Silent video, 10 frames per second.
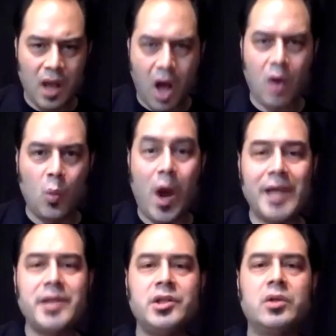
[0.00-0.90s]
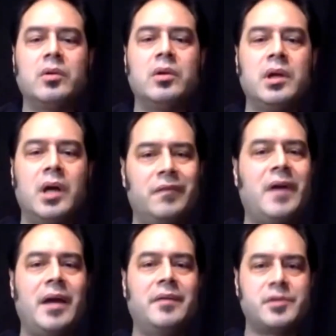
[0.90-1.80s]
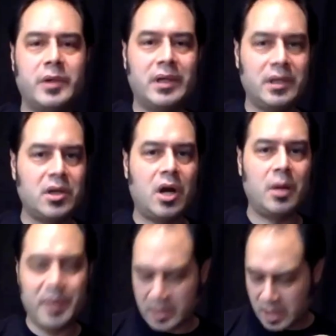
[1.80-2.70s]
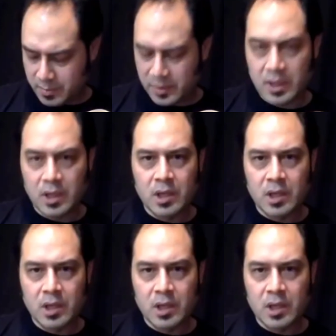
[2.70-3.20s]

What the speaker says: I'll wind you a 5 string guitar pickup.